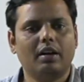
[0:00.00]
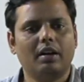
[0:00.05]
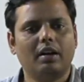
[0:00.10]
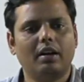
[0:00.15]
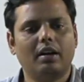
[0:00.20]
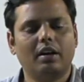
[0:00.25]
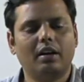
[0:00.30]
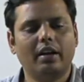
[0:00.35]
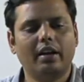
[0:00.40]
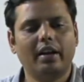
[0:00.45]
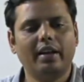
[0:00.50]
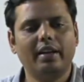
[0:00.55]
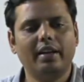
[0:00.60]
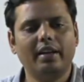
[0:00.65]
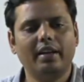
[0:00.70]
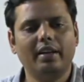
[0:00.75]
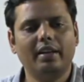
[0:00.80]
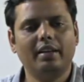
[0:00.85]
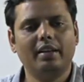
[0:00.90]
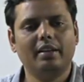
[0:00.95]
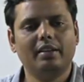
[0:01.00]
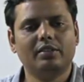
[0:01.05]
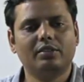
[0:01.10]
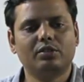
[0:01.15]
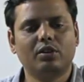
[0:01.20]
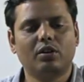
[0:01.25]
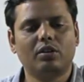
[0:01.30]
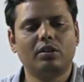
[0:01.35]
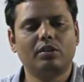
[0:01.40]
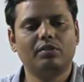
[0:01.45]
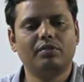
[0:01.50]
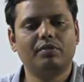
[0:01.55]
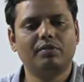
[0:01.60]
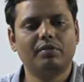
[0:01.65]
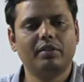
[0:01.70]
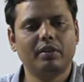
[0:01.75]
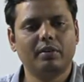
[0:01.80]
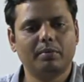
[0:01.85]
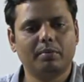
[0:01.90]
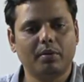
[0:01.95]
Any sort of
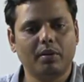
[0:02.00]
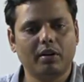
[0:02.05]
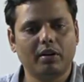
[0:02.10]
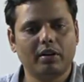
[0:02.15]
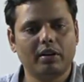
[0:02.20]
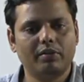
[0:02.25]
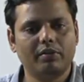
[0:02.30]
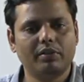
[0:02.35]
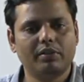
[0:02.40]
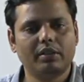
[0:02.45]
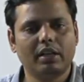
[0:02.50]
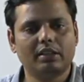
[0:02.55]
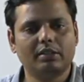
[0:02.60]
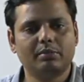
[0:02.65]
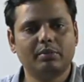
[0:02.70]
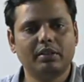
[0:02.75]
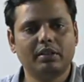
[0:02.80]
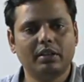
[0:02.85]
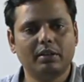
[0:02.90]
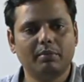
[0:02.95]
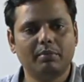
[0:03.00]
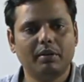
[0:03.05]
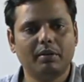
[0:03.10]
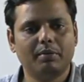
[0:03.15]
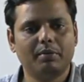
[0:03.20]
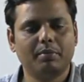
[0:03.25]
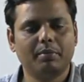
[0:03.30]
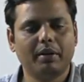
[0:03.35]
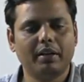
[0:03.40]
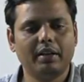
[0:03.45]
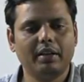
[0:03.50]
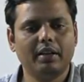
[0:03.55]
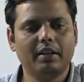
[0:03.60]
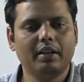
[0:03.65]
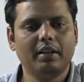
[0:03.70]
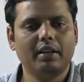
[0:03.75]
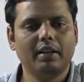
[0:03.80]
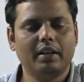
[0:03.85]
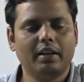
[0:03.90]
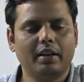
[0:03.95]
pottery which has been developed by
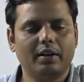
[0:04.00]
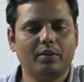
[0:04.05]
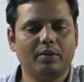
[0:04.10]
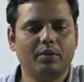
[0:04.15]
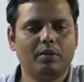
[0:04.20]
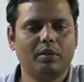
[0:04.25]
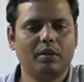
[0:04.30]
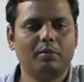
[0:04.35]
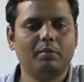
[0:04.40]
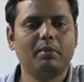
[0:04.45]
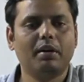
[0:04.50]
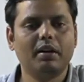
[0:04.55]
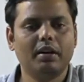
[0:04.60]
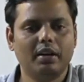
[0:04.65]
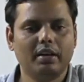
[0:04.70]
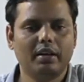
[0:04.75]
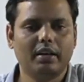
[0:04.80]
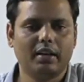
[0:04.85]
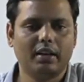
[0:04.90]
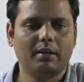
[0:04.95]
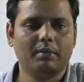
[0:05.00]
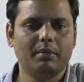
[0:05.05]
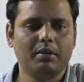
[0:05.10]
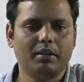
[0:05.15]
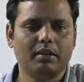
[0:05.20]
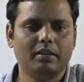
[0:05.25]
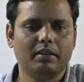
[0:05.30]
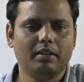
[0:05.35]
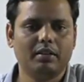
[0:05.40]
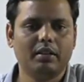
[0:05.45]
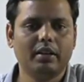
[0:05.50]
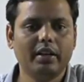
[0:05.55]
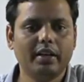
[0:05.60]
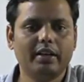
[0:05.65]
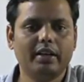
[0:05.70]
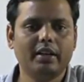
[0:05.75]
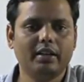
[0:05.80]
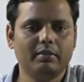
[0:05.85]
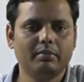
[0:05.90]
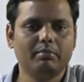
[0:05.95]
burning it. I mean
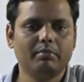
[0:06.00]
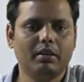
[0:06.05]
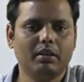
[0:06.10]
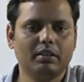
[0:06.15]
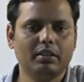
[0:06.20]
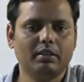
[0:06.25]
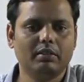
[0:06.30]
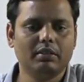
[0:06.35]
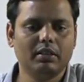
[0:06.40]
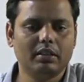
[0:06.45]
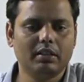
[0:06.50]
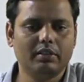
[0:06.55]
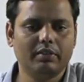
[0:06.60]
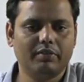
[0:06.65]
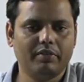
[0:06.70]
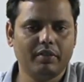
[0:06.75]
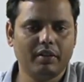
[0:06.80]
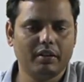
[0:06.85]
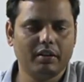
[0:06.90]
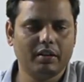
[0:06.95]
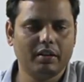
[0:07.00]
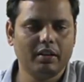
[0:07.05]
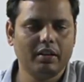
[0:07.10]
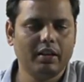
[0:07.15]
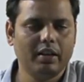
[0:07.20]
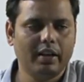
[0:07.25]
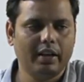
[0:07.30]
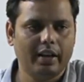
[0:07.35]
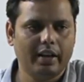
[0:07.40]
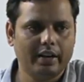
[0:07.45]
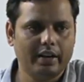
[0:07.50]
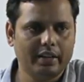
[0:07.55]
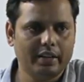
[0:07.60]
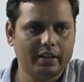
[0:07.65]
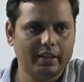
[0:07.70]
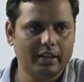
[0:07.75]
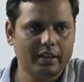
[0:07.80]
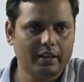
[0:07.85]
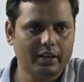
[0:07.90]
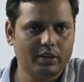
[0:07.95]
heating. If you are
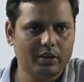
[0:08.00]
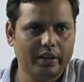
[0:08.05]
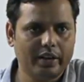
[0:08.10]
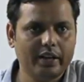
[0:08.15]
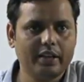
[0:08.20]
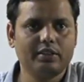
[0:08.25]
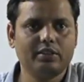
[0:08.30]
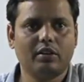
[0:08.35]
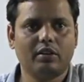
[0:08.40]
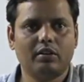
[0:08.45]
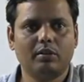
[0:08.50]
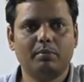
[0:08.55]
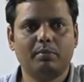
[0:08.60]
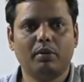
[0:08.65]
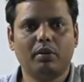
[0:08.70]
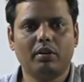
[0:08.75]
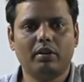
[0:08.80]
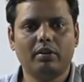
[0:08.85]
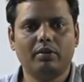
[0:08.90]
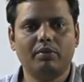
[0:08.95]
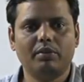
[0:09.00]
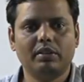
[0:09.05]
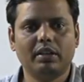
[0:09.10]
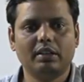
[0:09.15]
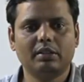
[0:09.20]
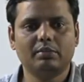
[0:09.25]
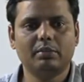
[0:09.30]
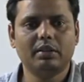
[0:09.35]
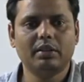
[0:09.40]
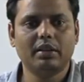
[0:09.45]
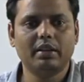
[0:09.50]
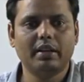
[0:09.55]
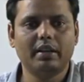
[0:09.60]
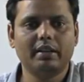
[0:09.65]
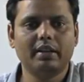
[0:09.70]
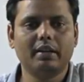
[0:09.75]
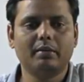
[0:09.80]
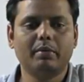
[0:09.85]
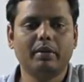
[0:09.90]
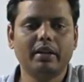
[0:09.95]
any sort of pottery which has been
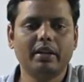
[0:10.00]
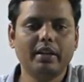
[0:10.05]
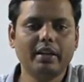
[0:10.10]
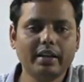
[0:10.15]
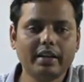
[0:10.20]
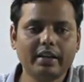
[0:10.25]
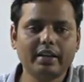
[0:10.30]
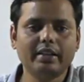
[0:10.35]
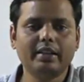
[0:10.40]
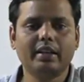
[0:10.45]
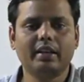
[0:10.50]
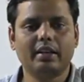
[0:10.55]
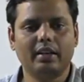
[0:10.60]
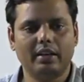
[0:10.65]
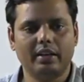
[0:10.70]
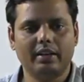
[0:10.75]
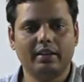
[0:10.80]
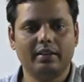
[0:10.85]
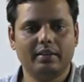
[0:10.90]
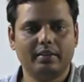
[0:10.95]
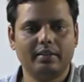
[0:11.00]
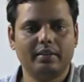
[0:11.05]
created by heating the clay.